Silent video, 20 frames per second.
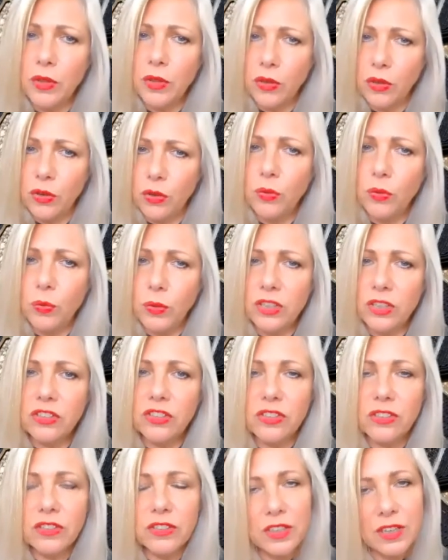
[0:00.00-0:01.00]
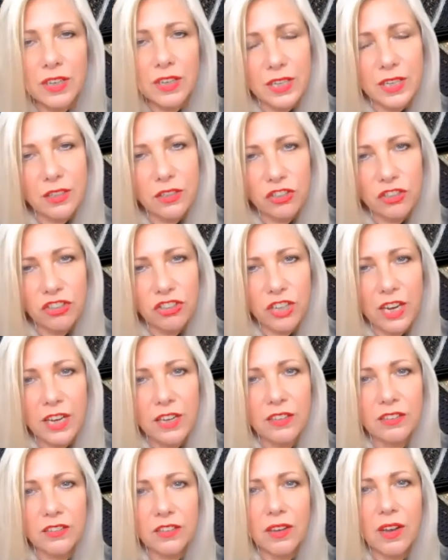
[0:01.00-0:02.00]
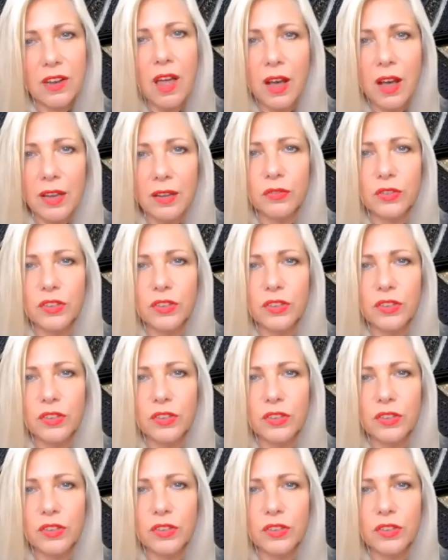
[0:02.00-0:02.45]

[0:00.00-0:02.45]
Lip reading: that you wished to lead a chaste life